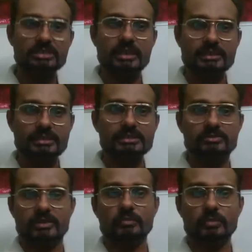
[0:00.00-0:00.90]
that is
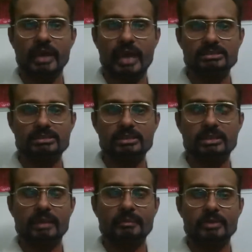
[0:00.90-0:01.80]
when we actually
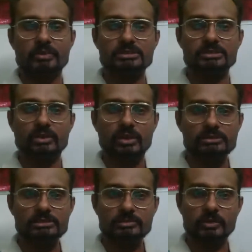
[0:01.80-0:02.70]
came across the
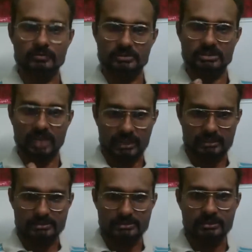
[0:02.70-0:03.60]
concept of
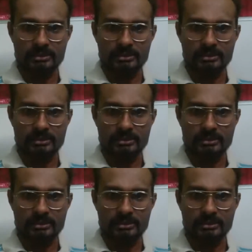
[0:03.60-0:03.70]
charge.